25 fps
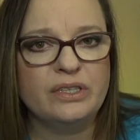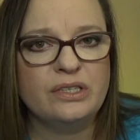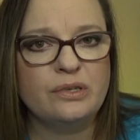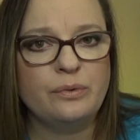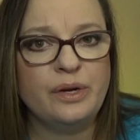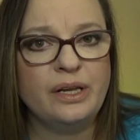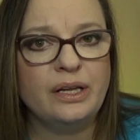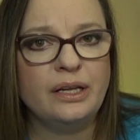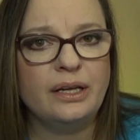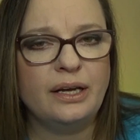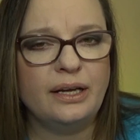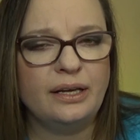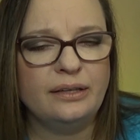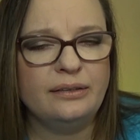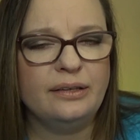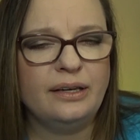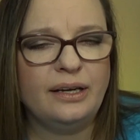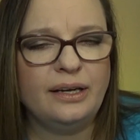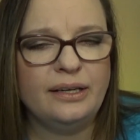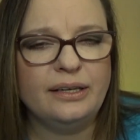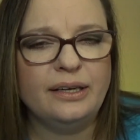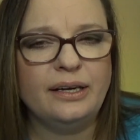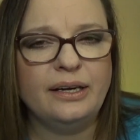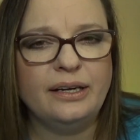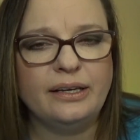So
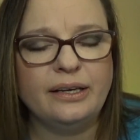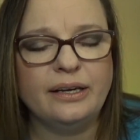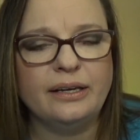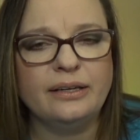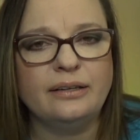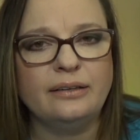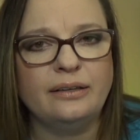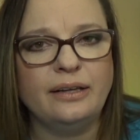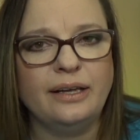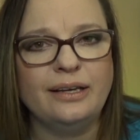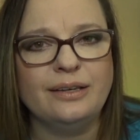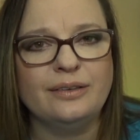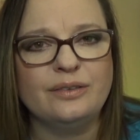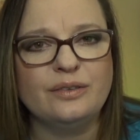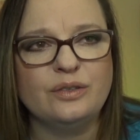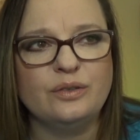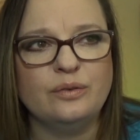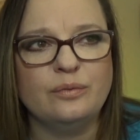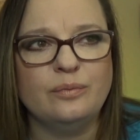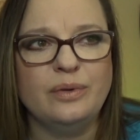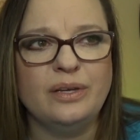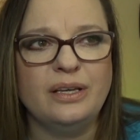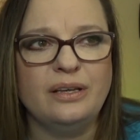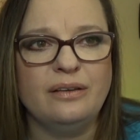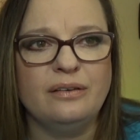I kind of like
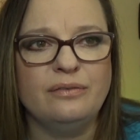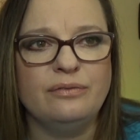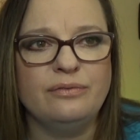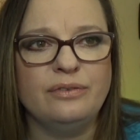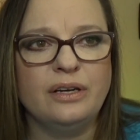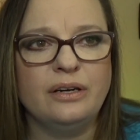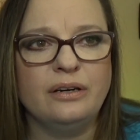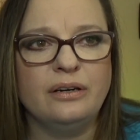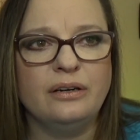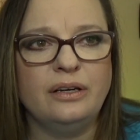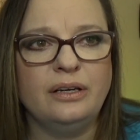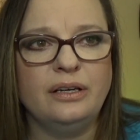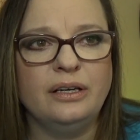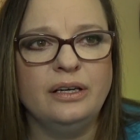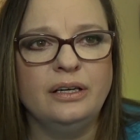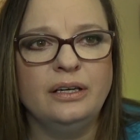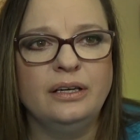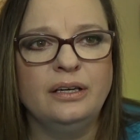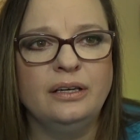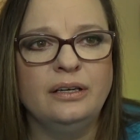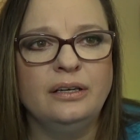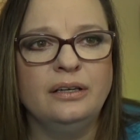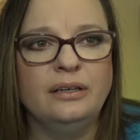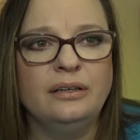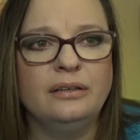to be very
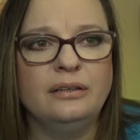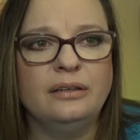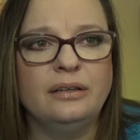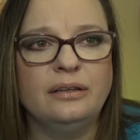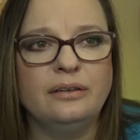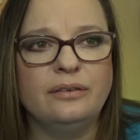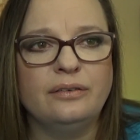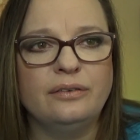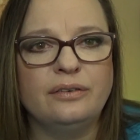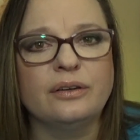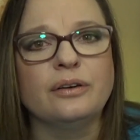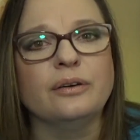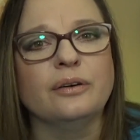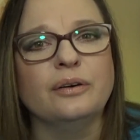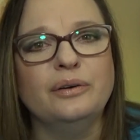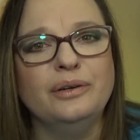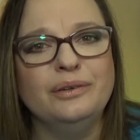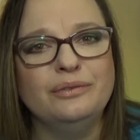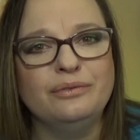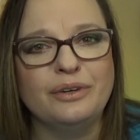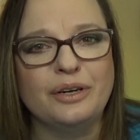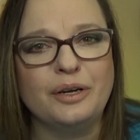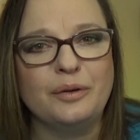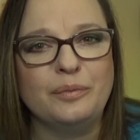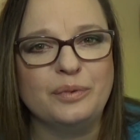thorough
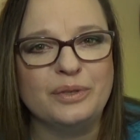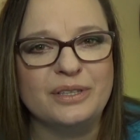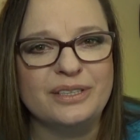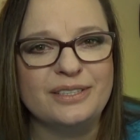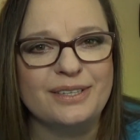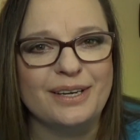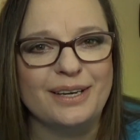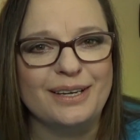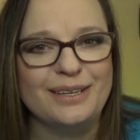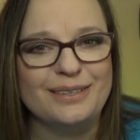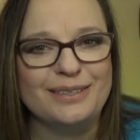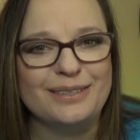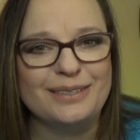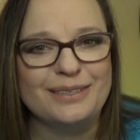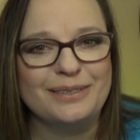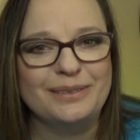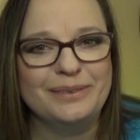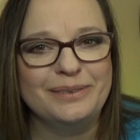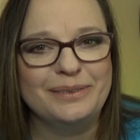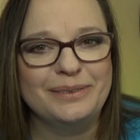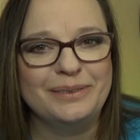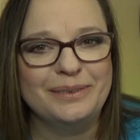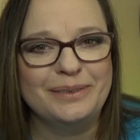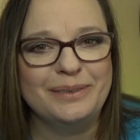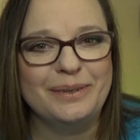and very precise.